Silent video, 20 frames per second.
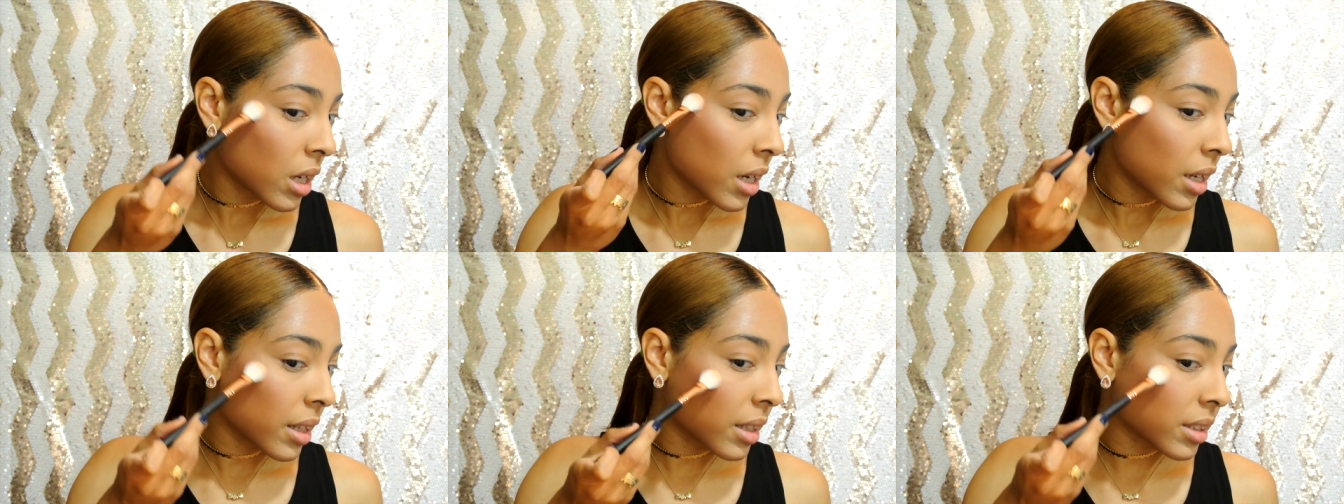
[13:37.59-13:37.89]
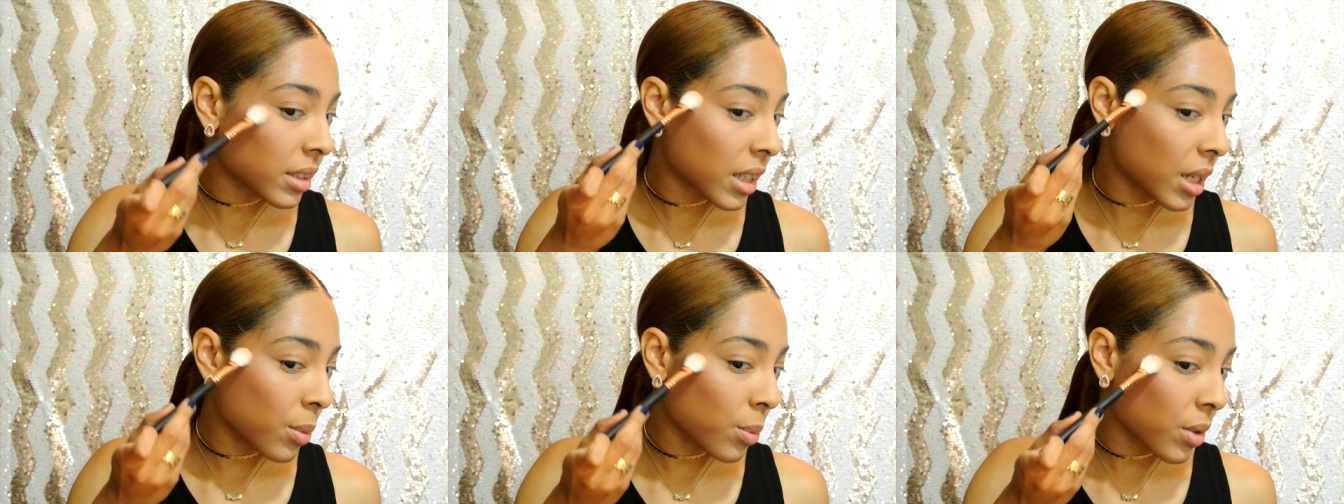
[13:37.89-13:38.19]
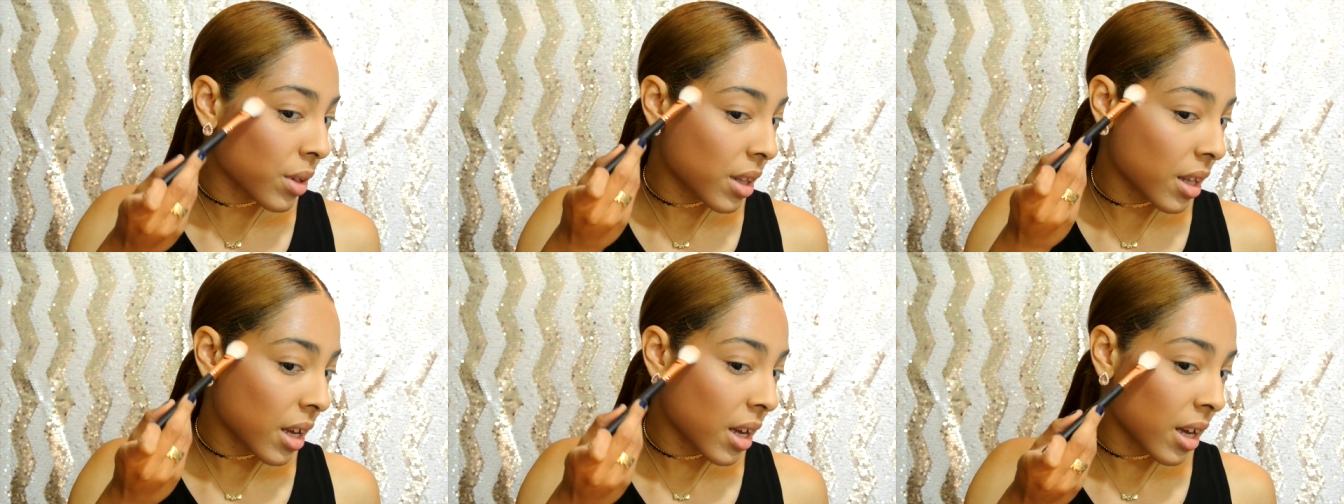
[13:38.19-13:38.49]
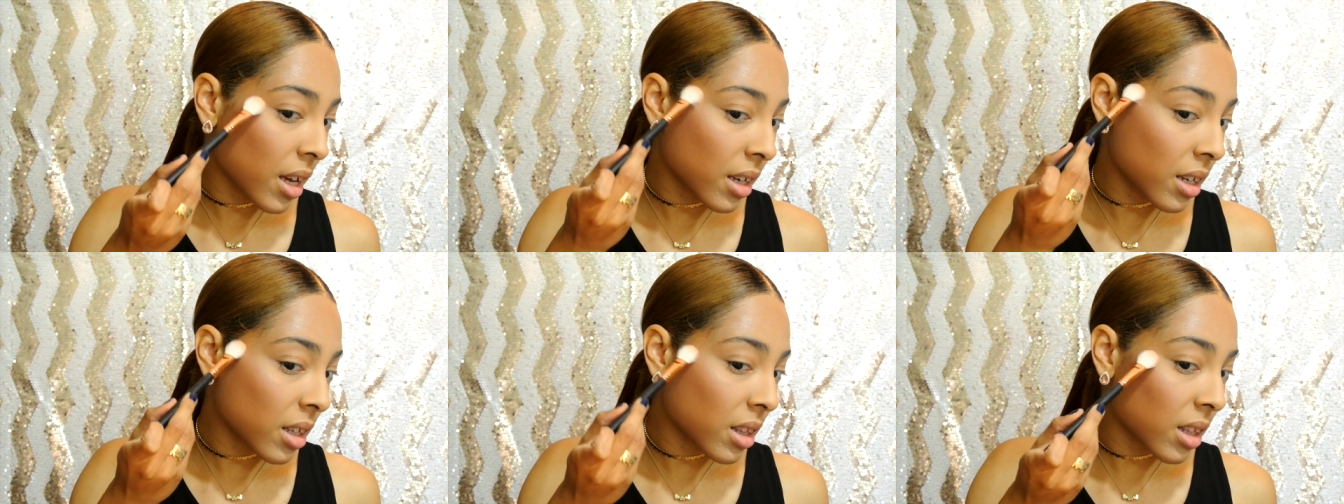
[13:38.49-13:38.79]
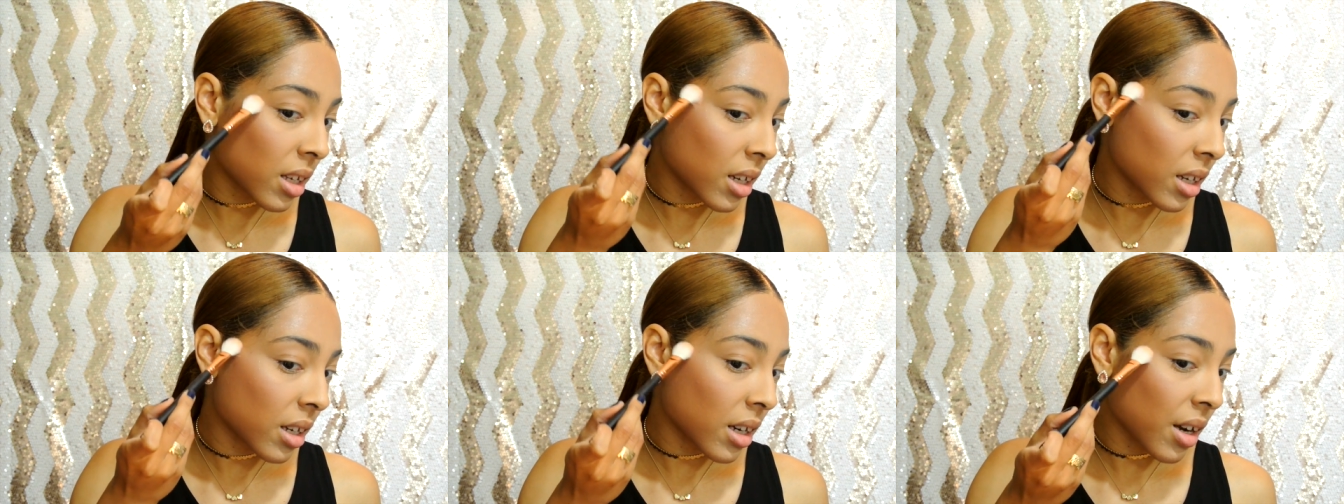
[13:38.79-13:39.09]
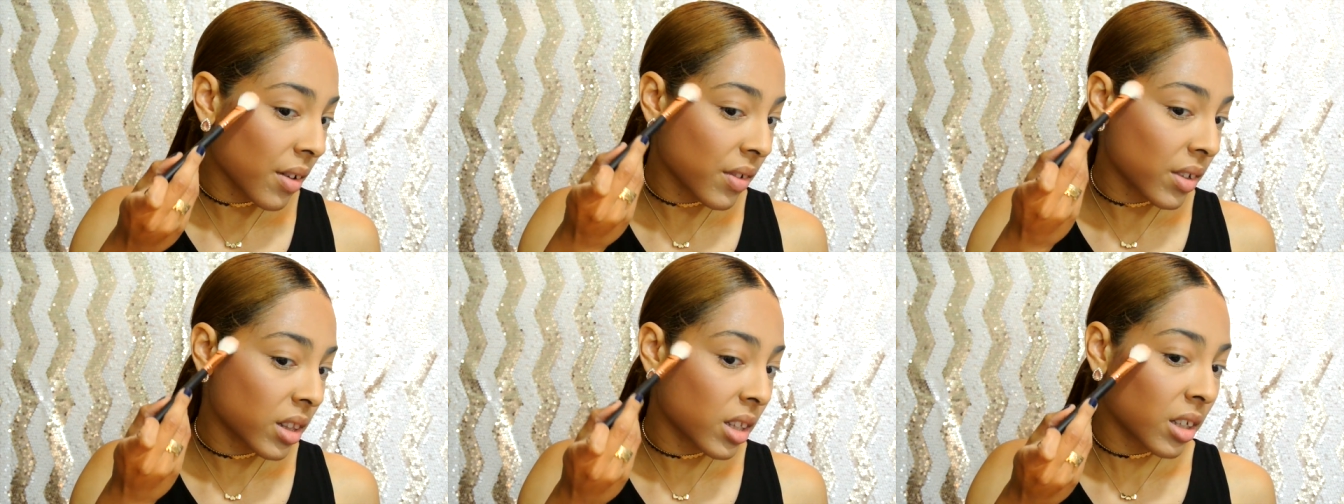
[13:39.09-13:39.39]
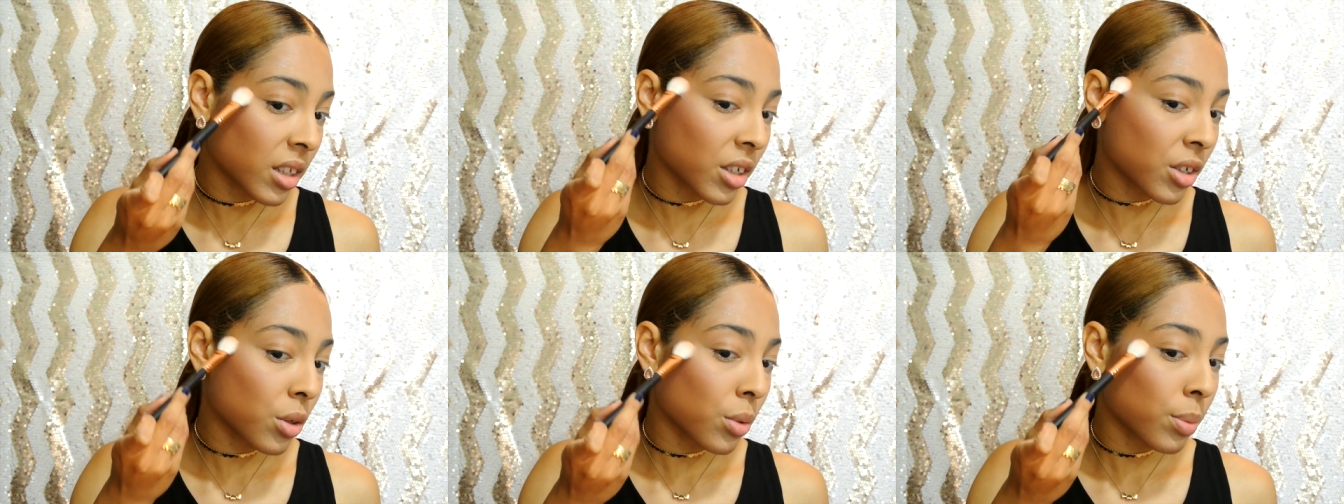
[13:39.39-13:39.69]
The same with anything and everything
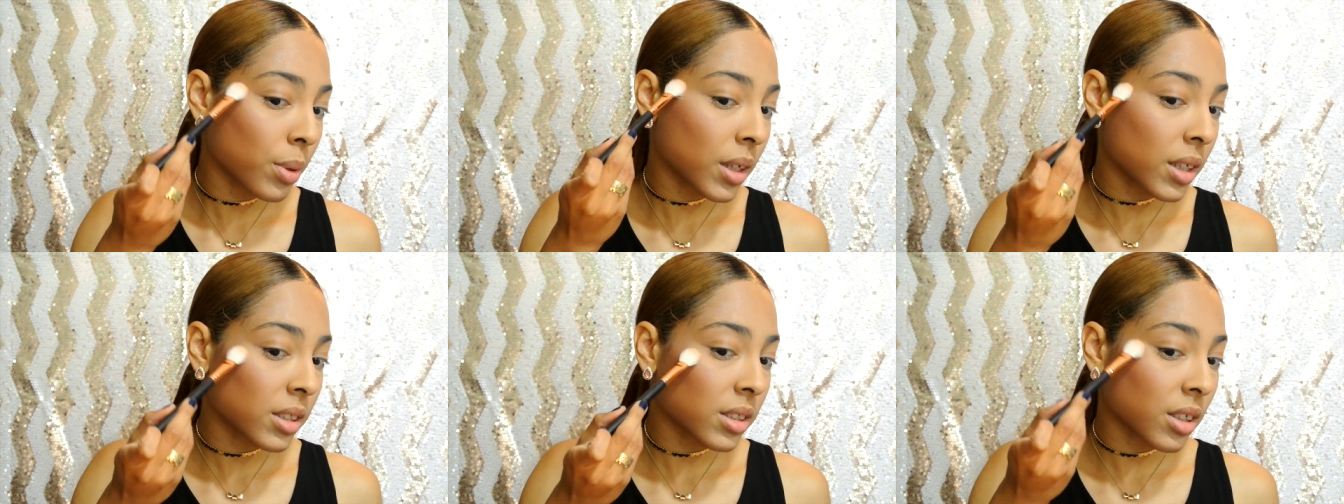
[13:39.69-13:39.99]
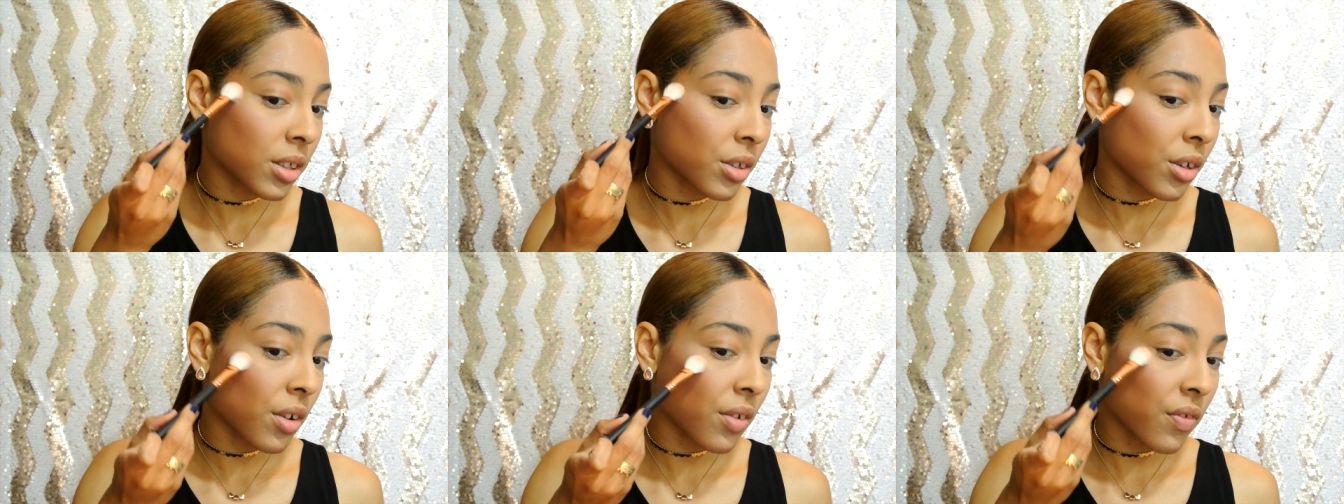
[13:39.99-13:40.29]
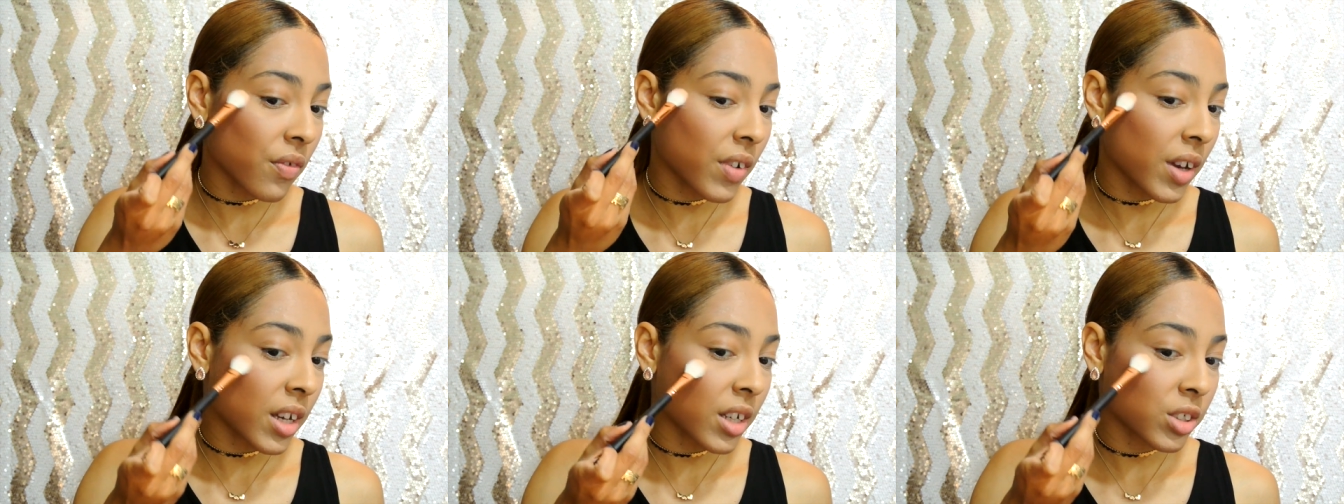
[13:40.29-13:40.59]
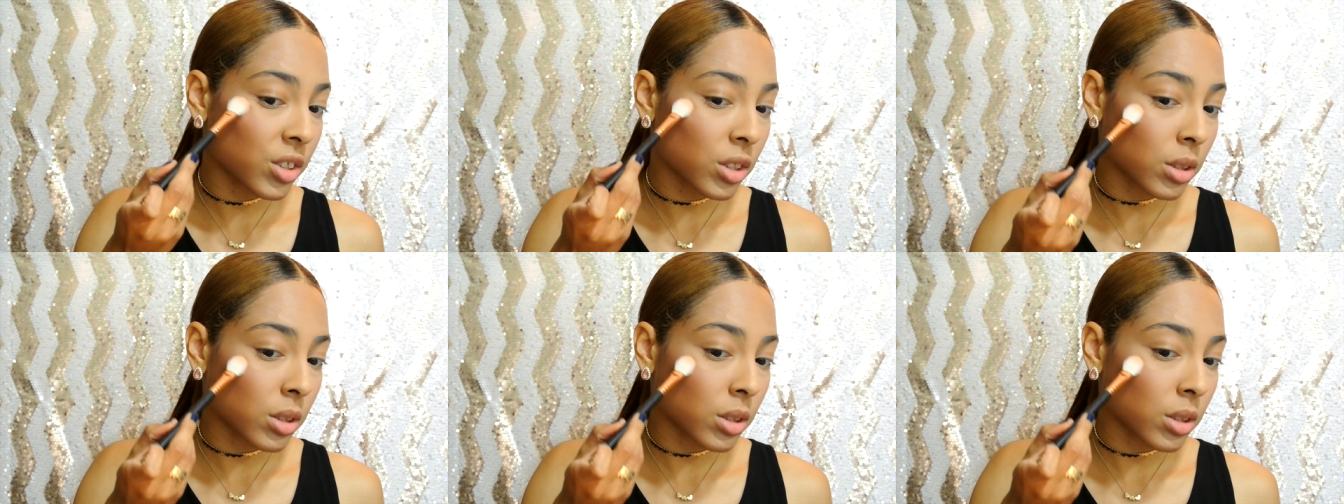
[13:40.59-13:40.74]
that you place on your face.